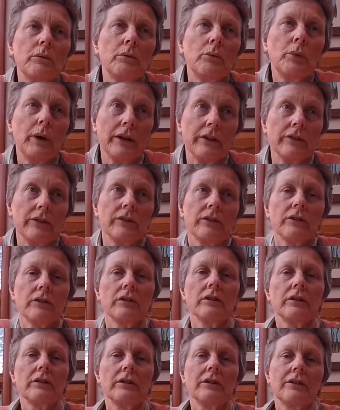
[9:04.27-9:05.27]
West.
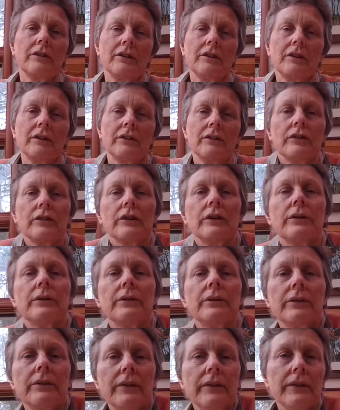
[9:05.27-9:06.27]

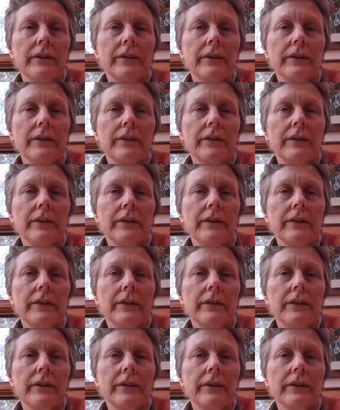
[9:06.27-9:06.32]
So